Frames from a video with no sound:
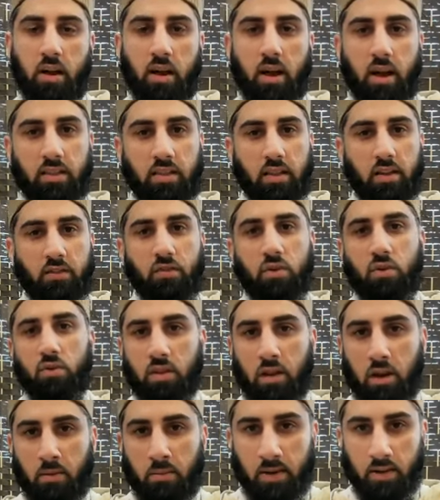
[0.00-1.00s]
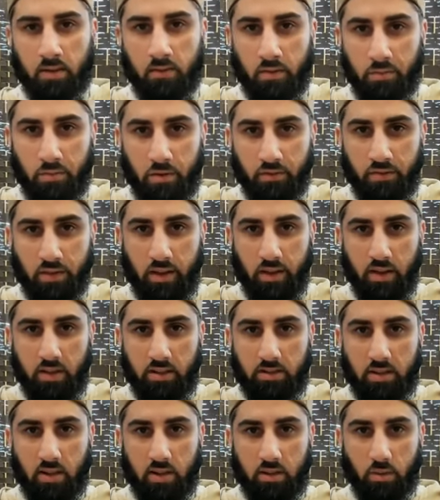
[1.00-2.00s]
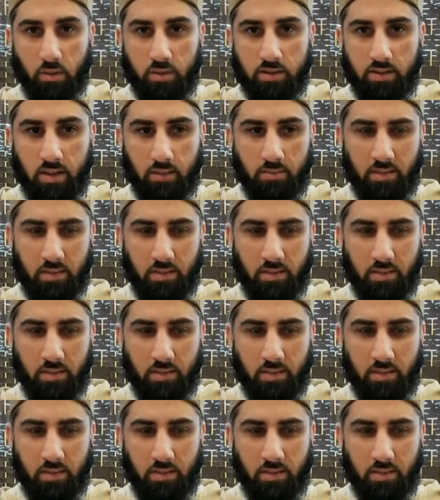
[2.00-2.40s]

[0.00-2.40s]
and they'd follow the command of the Prophet alayhi salatu wasalam.